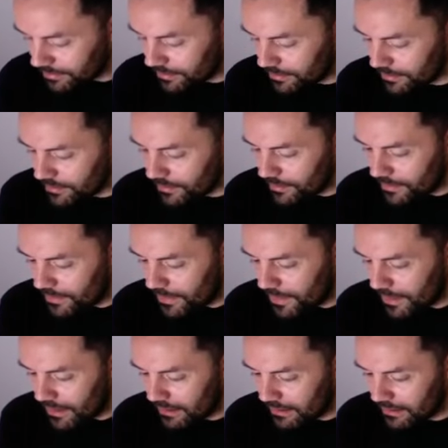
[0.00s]

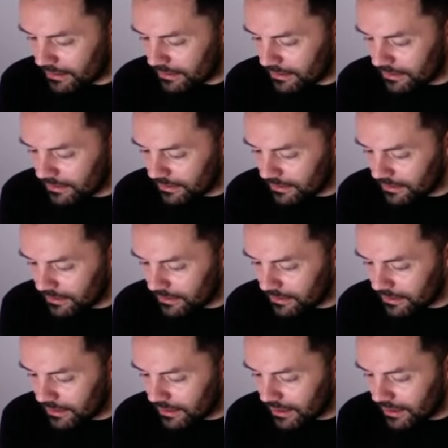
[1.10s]

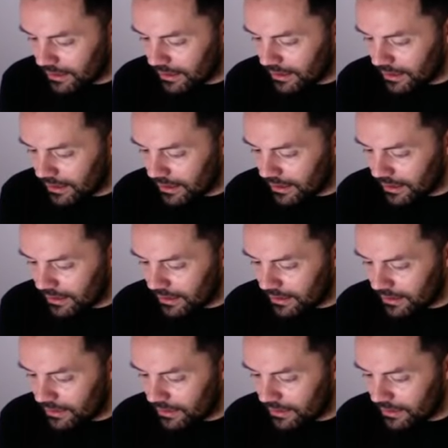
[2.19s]
(no one is talking)